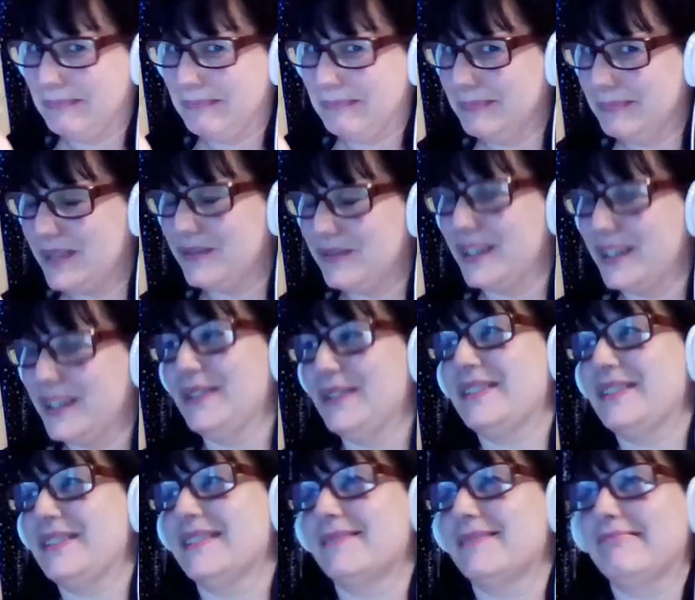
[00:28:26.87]
bit rude.
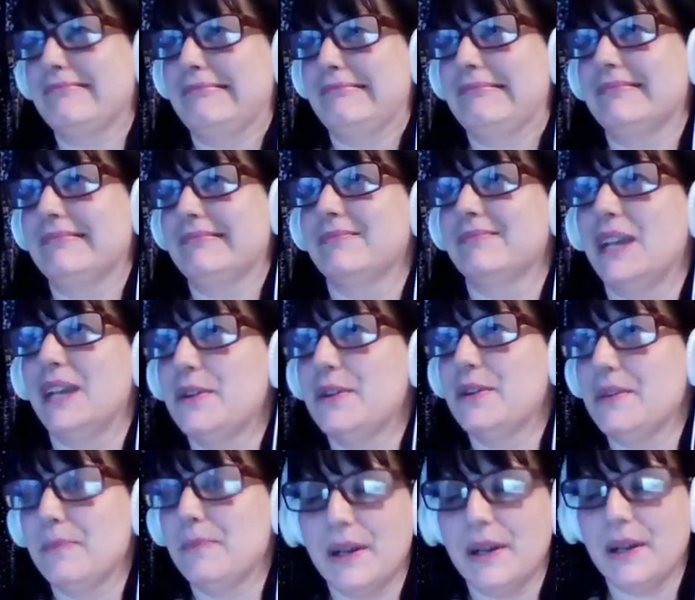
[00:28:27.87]
Below the
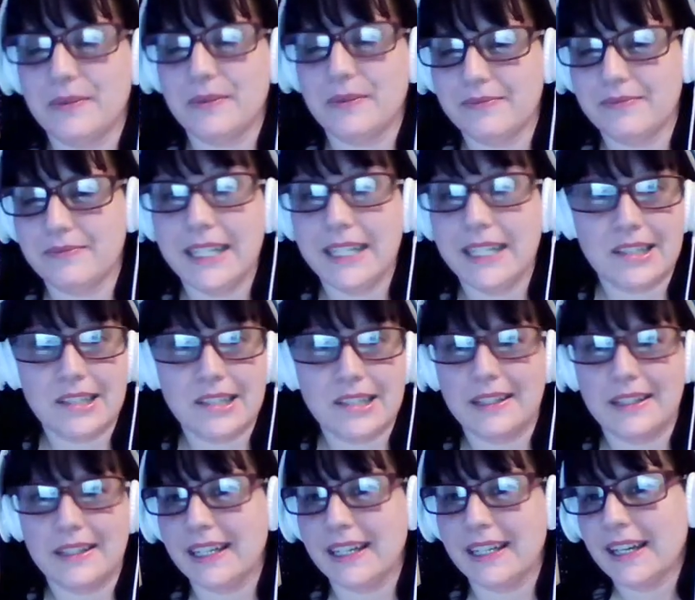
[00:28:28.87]
belt,
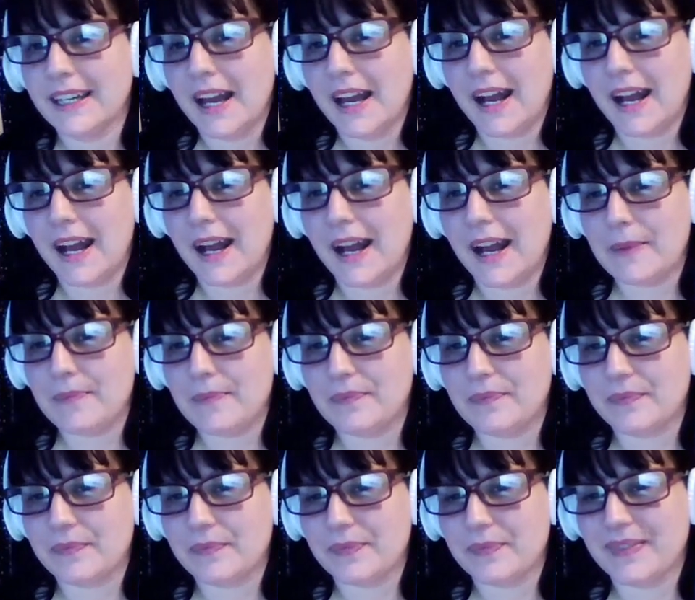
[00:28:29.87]
literally.
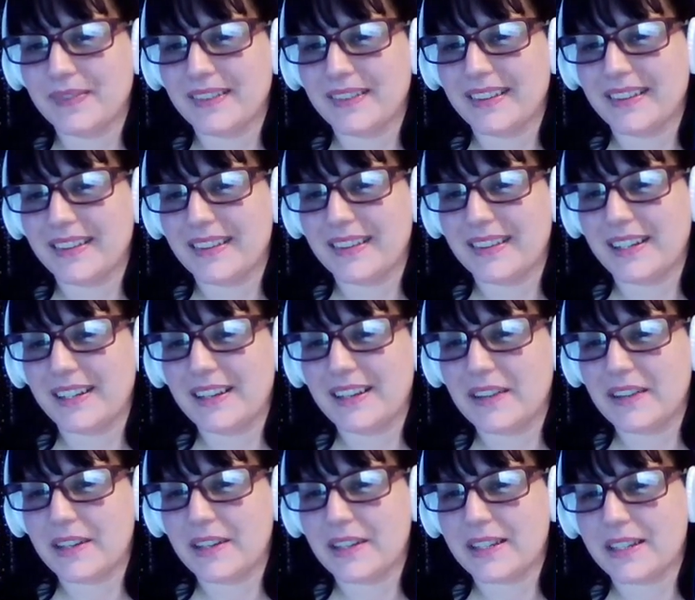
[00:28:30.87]
The UK
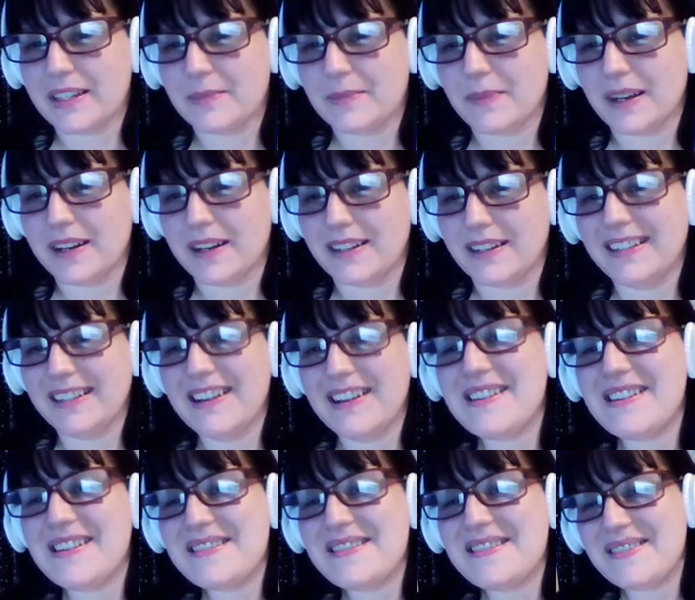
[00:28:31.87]
version is better.
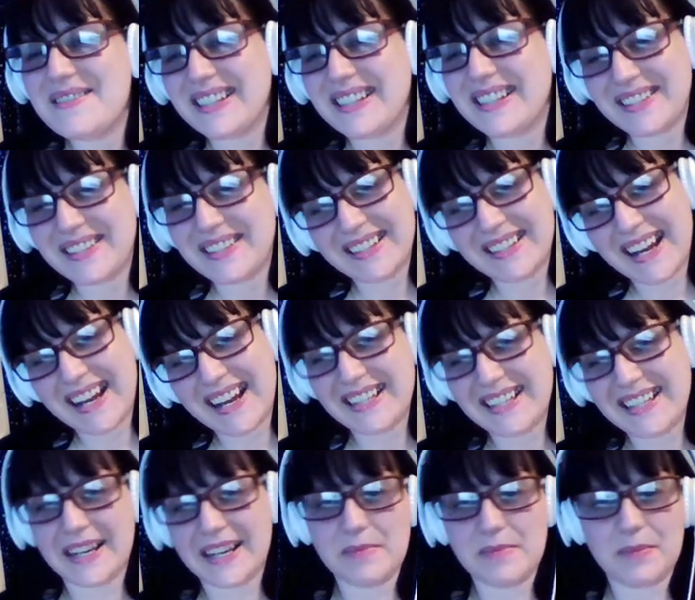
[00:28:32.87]
No, is it? Hey,
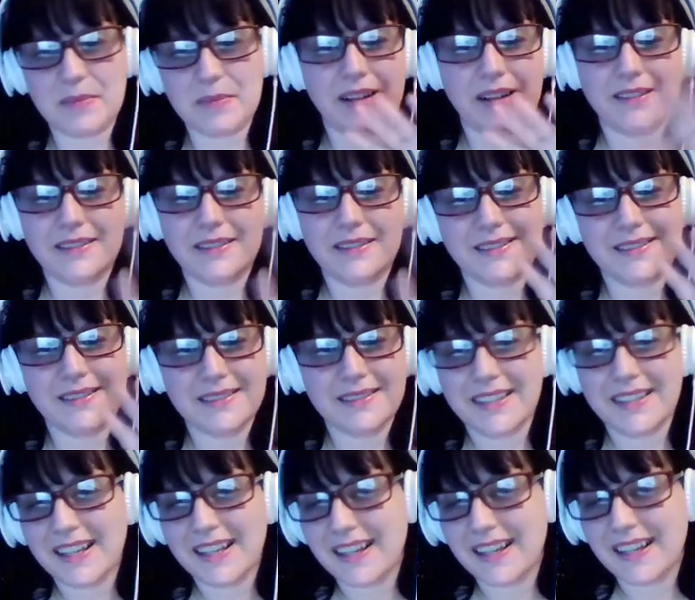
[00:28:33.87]
James Brown.
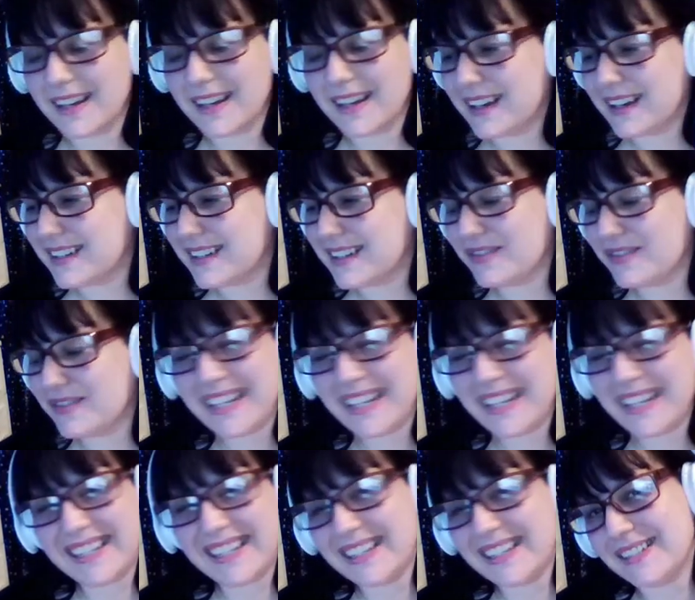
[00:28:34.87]

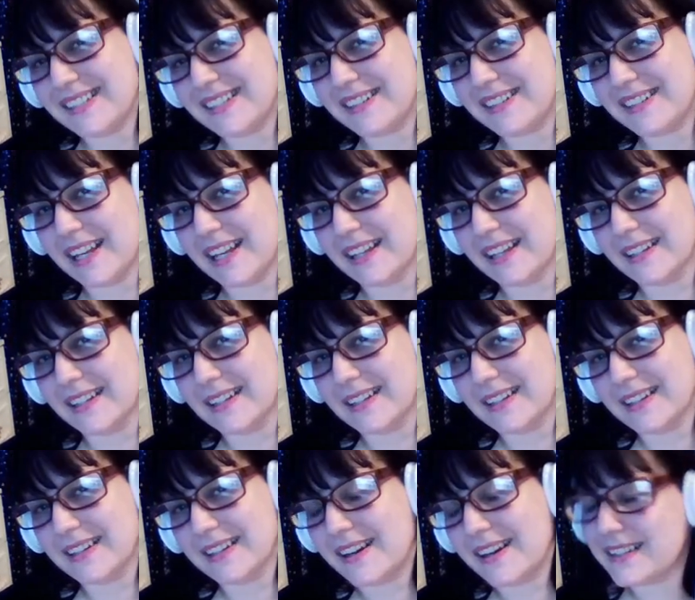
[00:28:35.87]
Really? Do you think?
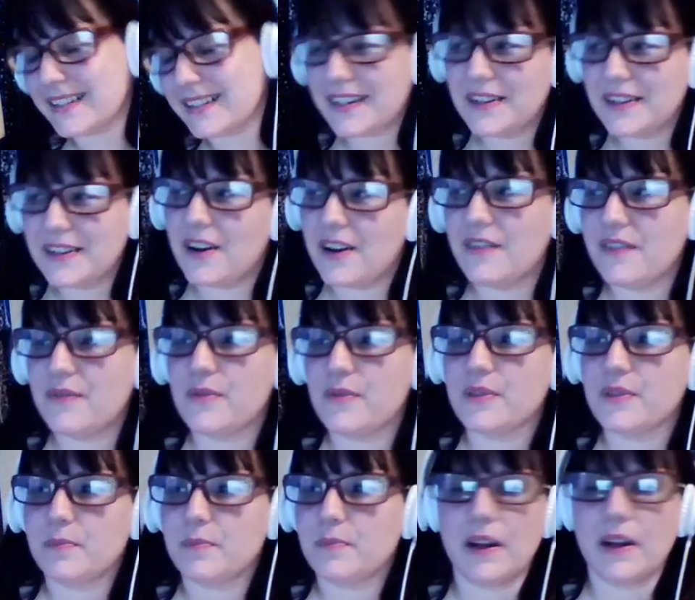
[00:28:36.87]
I don't know. Like, I've
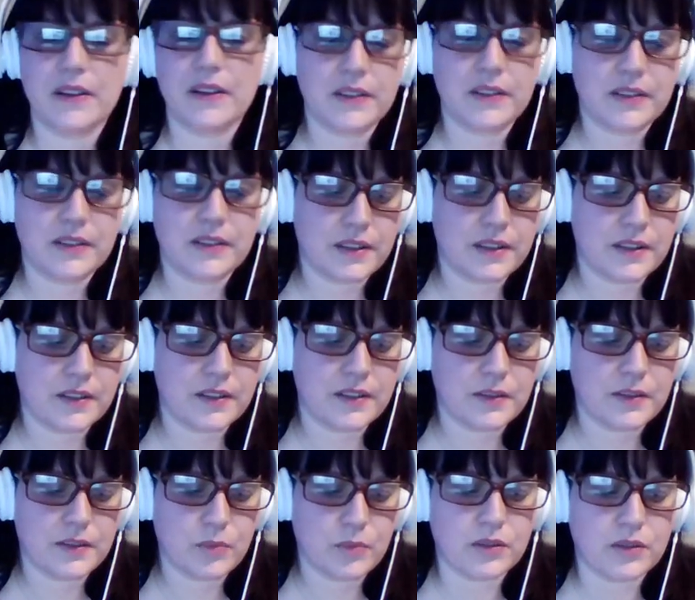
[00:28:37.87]
watched both.
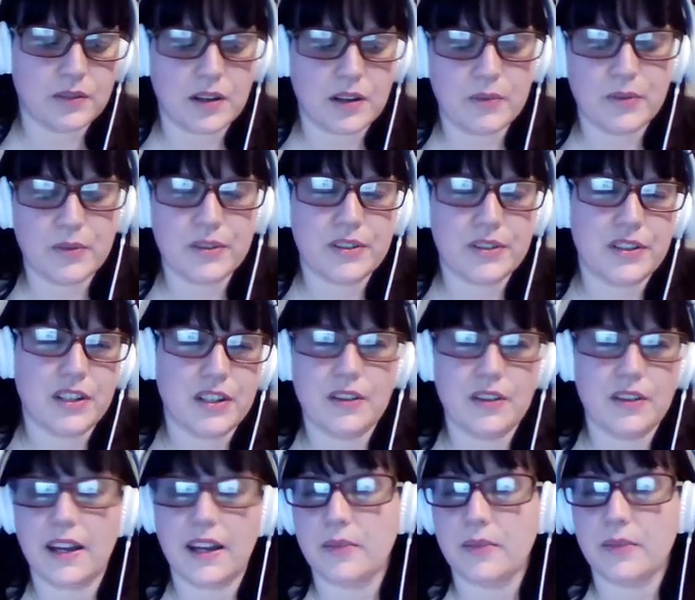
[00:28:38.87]
Well, I watched the
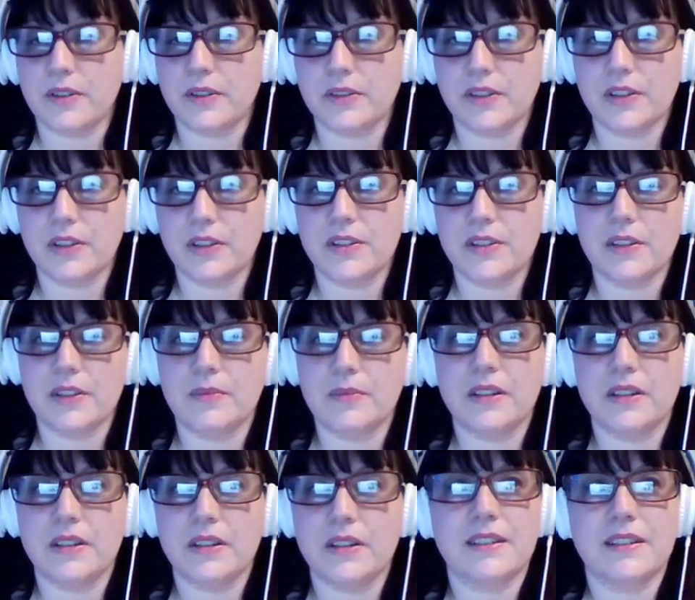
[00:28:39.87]
UK one on YouTube the
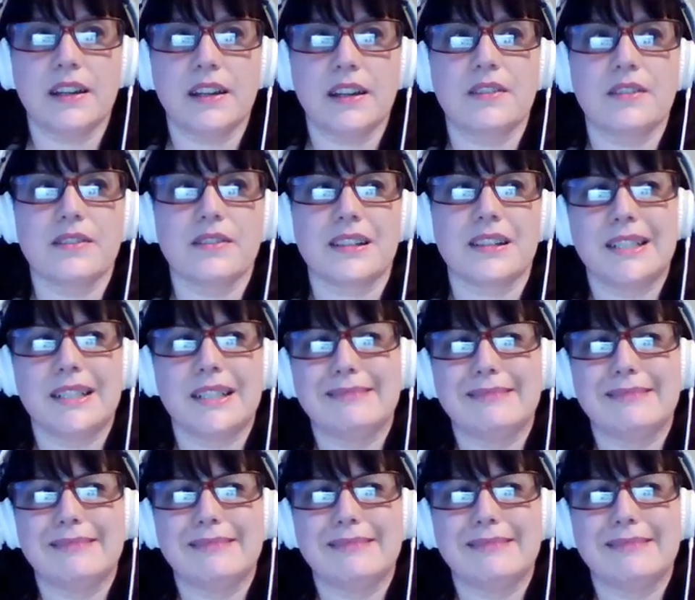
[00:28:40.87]
other day, and I was like,